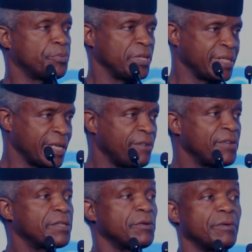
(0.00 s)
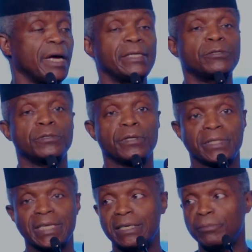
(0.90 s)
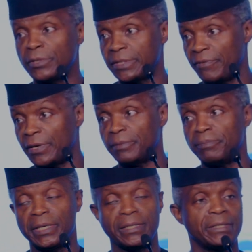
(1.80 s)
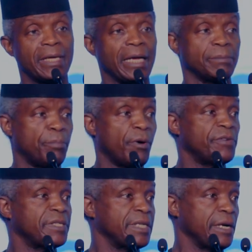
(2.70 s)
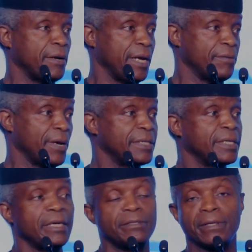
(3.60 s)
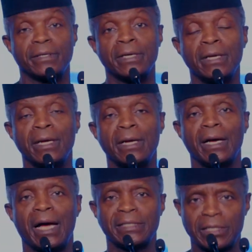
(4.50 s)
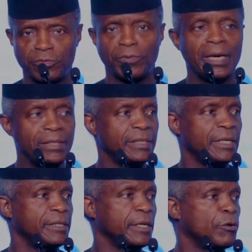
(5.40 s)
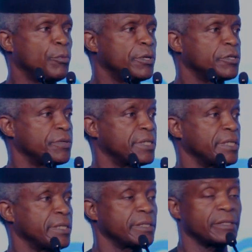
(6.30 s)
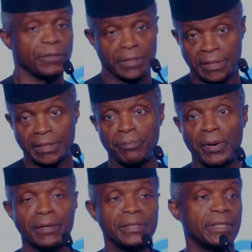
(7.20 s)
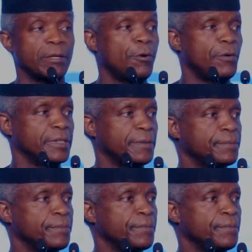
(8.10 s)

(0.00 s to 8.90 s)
preserving the right to sustainable development and poverty er eradication, as enshrined in the global treaties, such as the Paris Accord.